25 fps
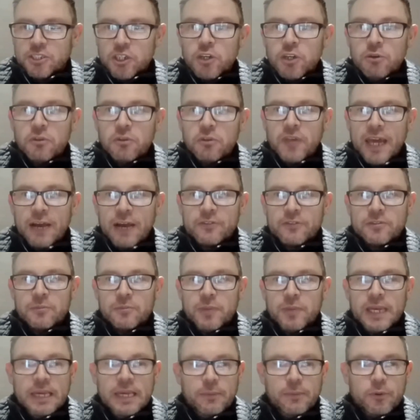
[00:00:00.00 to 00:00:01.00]

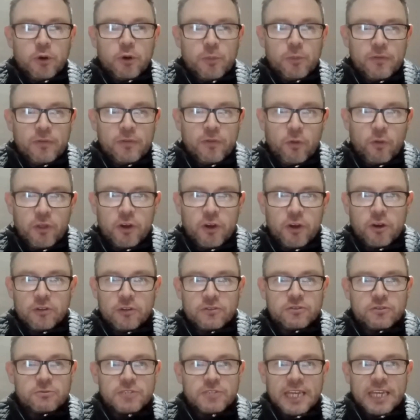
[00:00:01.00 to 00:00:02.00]
2,000 people before the
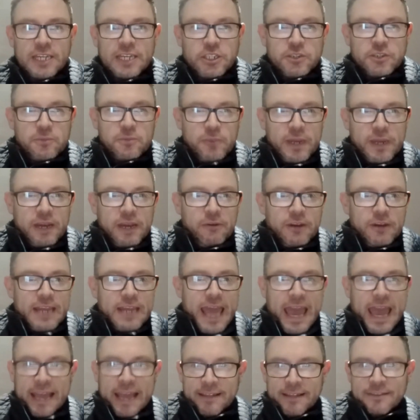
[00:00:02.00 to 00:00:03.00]
consultation
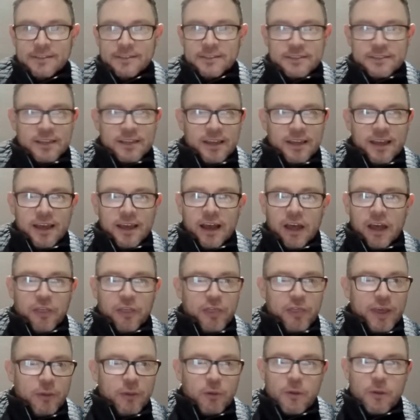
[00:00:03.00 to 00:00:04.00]
period ends. I
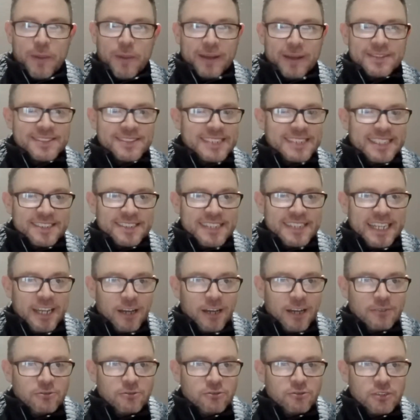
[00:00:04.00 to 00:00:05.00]
think we're about
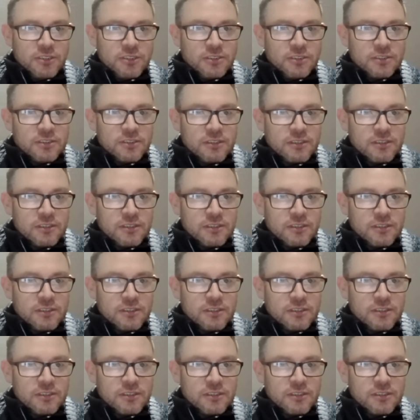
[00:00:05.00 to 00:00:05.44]
1,600.